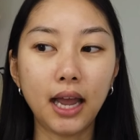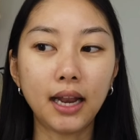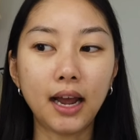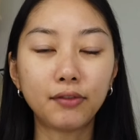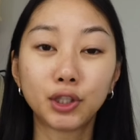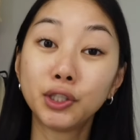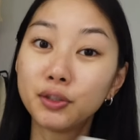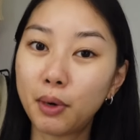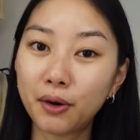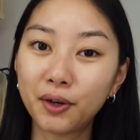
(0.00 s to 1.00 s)
And I have a shoot
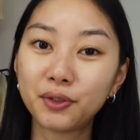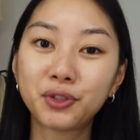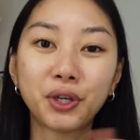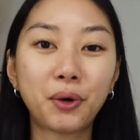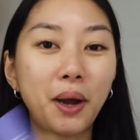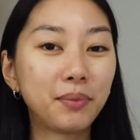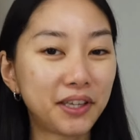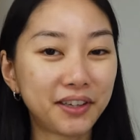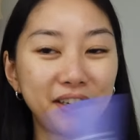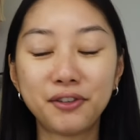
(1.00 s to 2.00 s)
tomorrow, so I'm
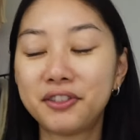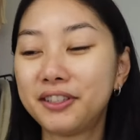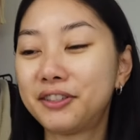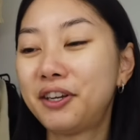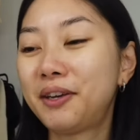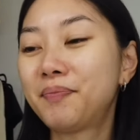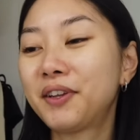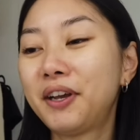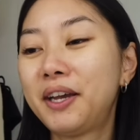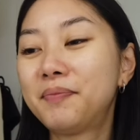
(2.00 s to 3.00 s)
not gonna use this today.
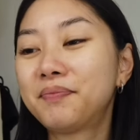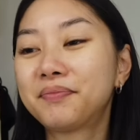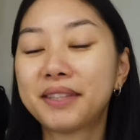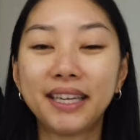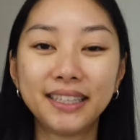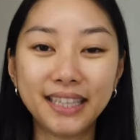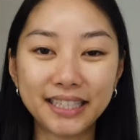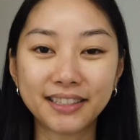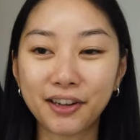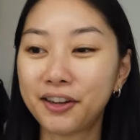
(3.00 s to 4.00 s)
Okay,
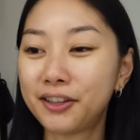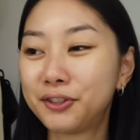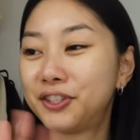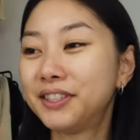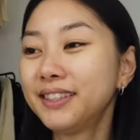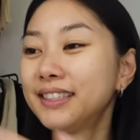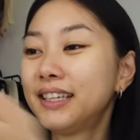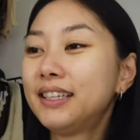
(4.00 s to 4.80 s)
that's the conclusion.